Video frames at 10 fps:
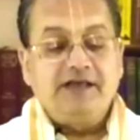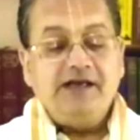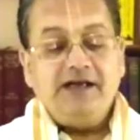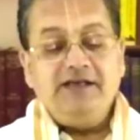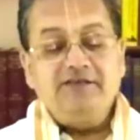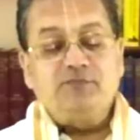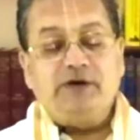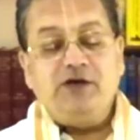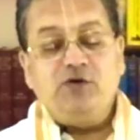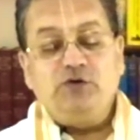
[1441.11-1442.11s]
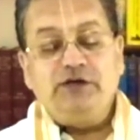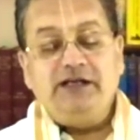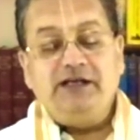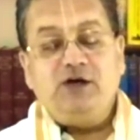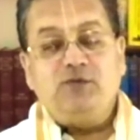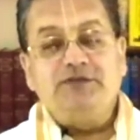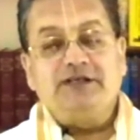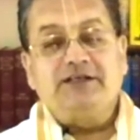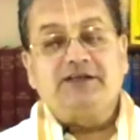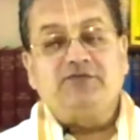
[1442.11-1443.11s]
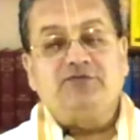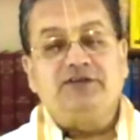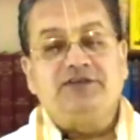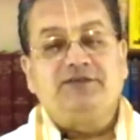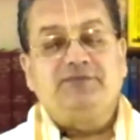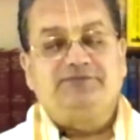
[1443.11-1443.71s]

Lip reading: is my only object of worship.